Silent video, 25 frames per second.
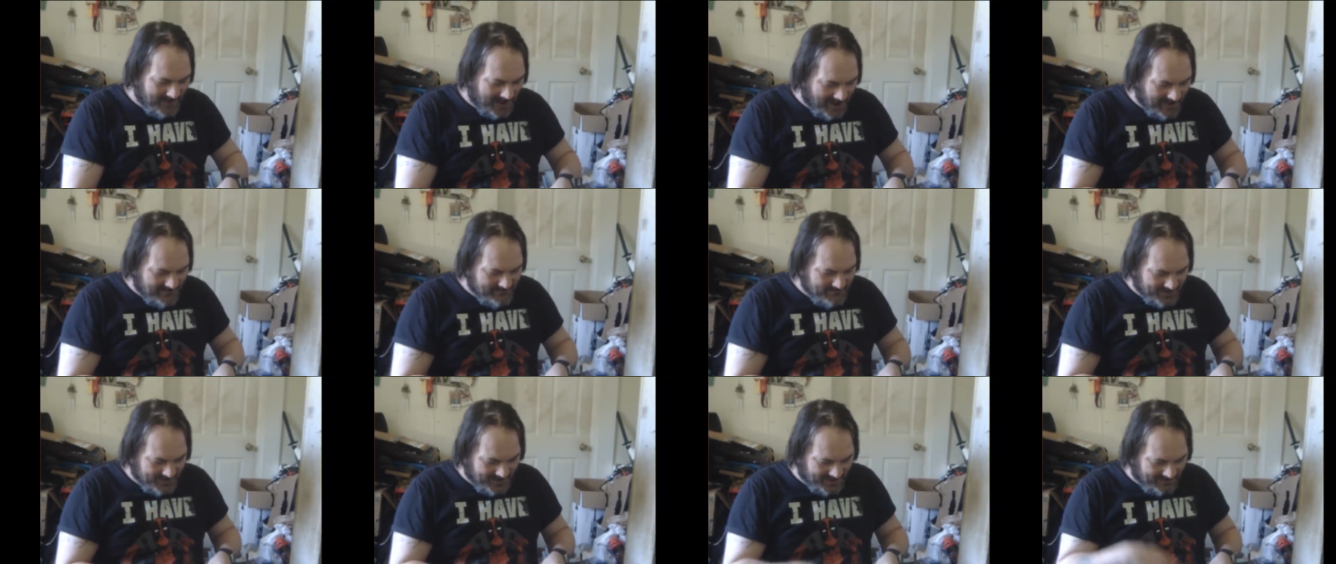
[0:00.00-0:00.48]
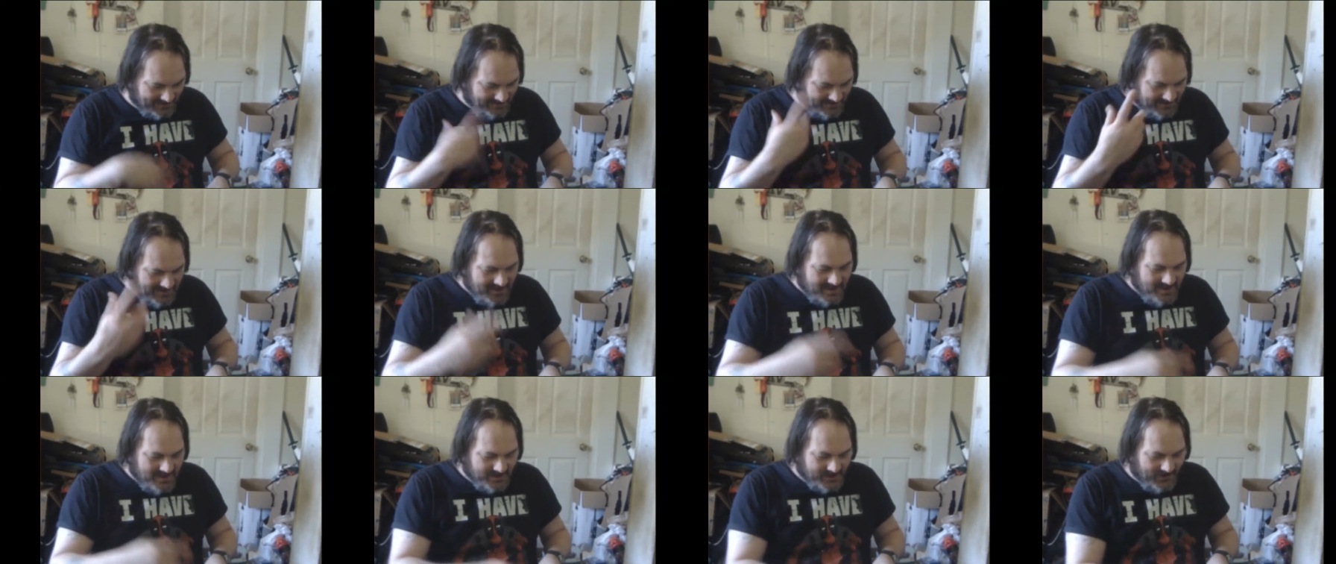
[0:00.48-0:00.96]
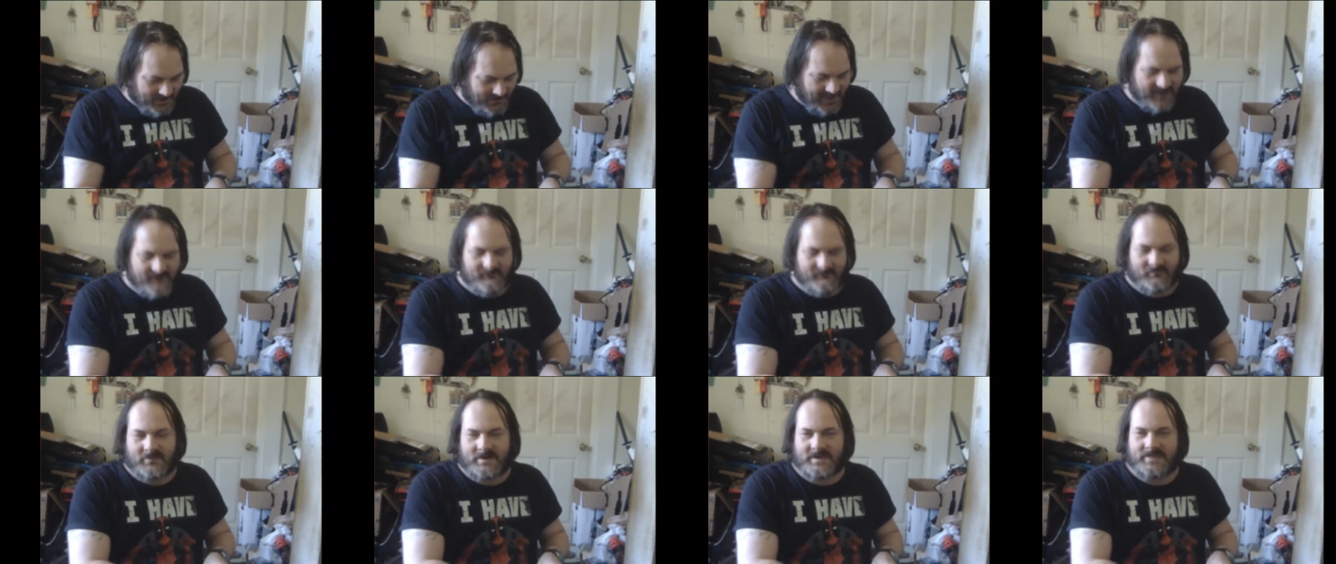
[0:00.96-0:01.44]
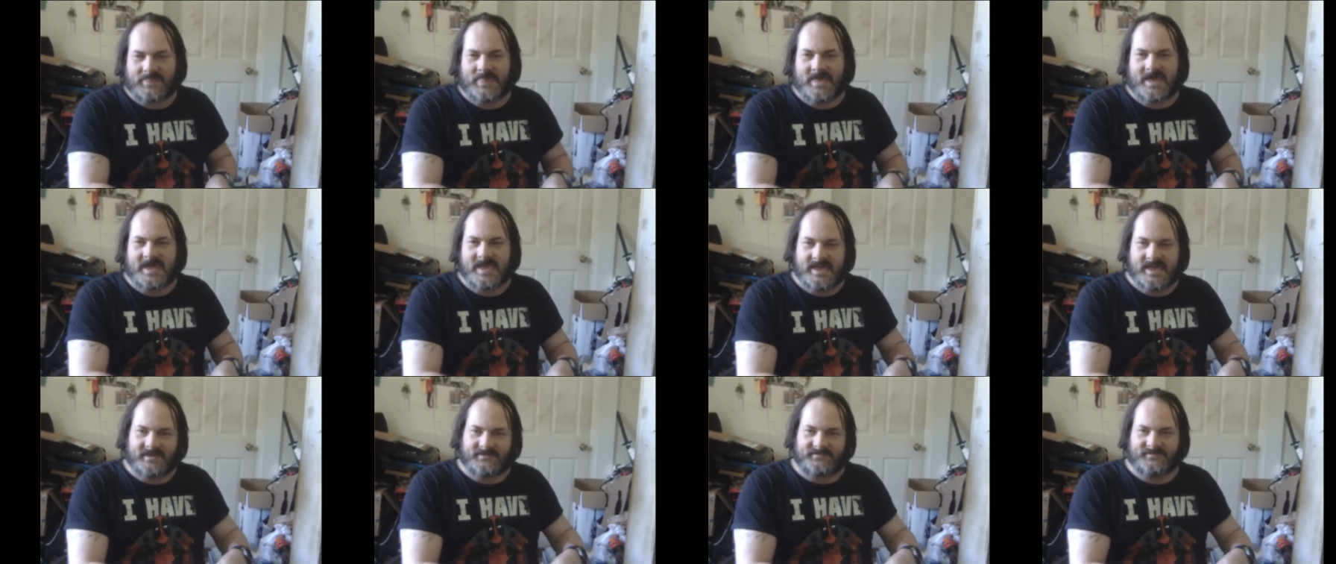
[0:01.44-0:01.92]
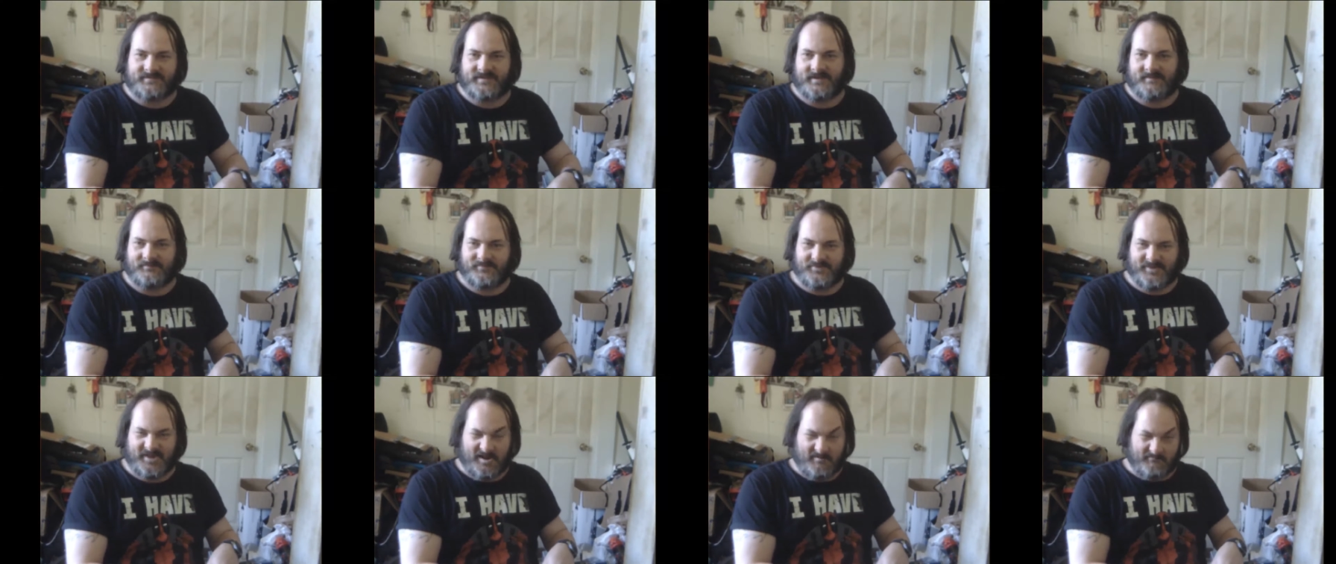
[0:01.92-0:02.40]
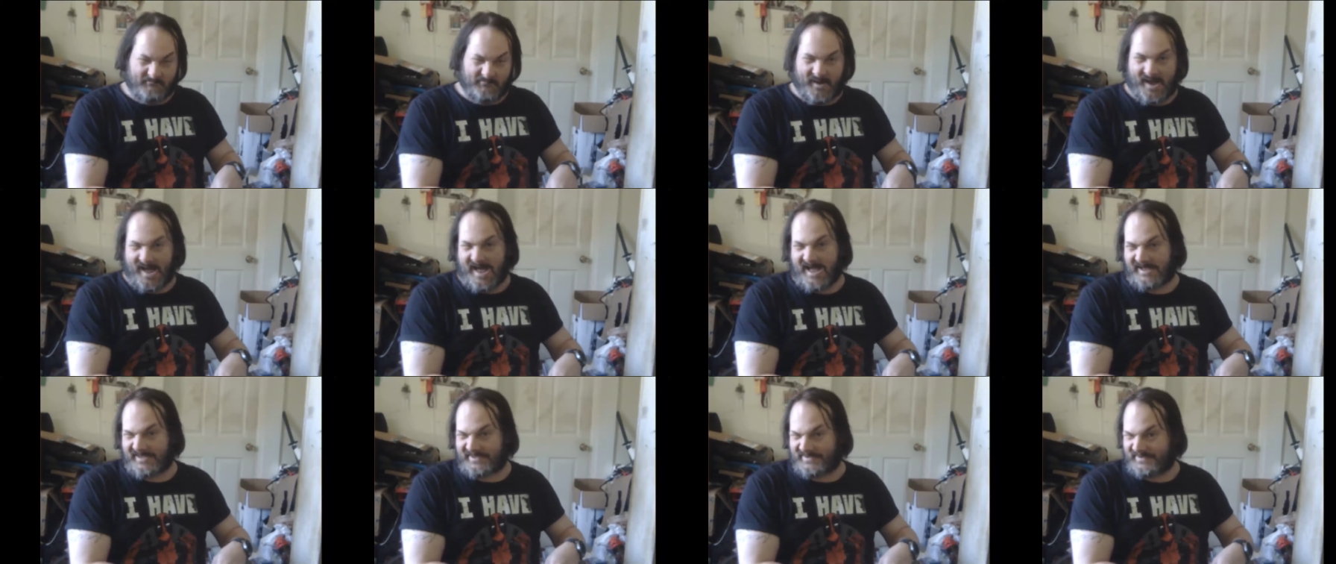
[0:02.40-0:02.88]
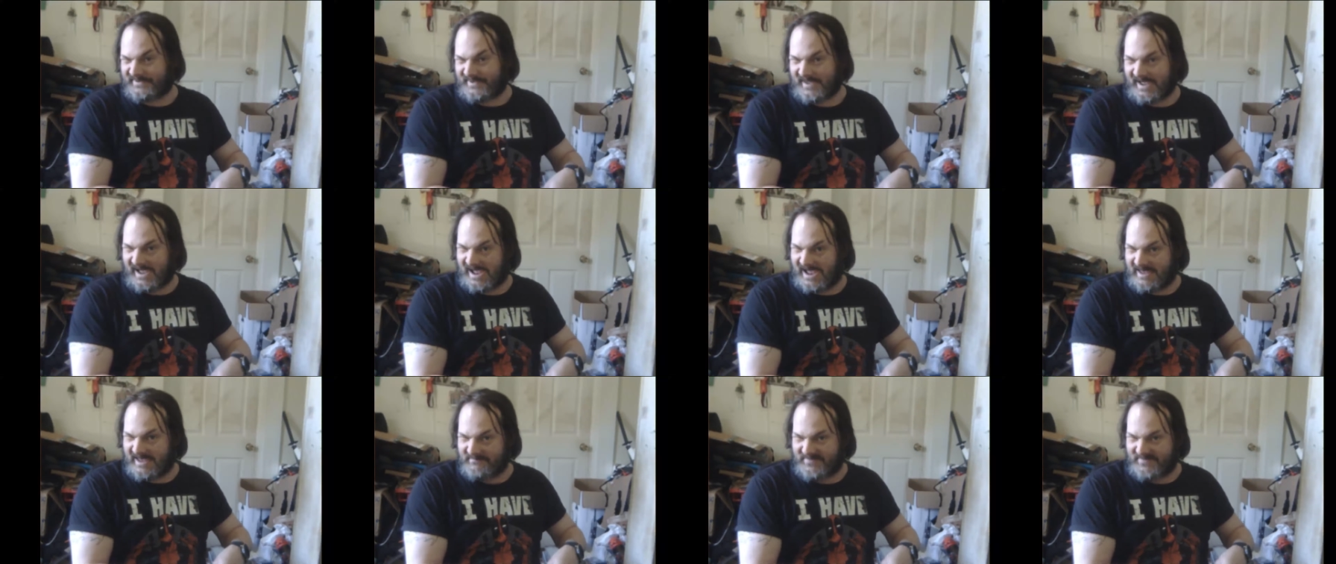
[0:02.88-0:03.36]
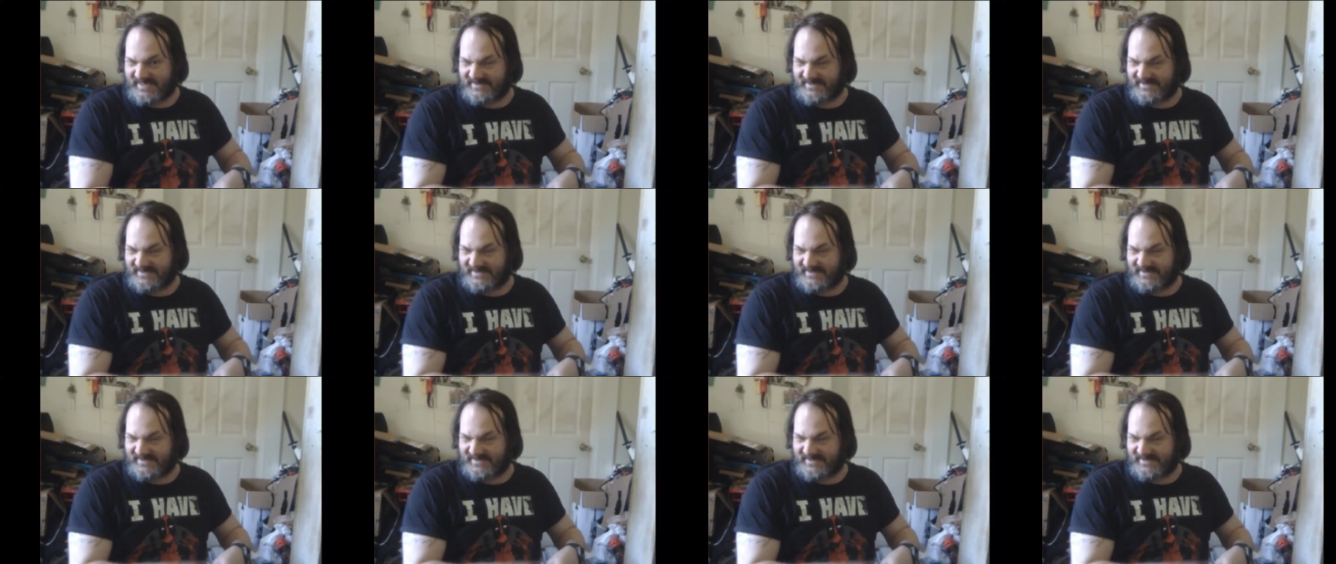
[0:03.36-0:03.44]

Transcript: I'm the everything gets shipped in a box type.